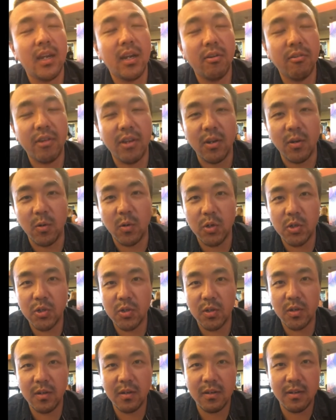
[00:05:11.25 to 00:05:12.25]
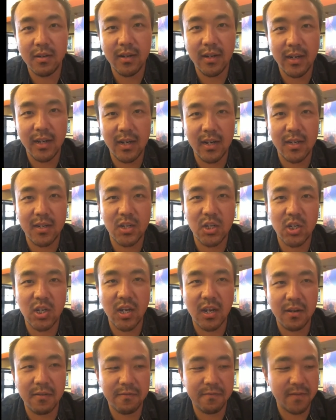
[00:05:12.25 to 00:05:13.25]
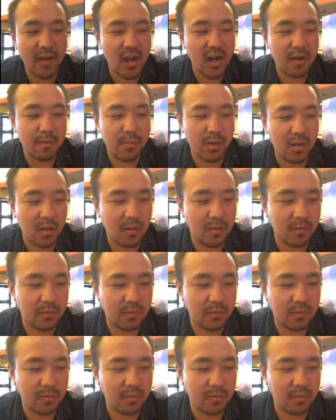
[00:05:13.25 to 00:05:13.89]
Angry orchard and a shot of Fireball.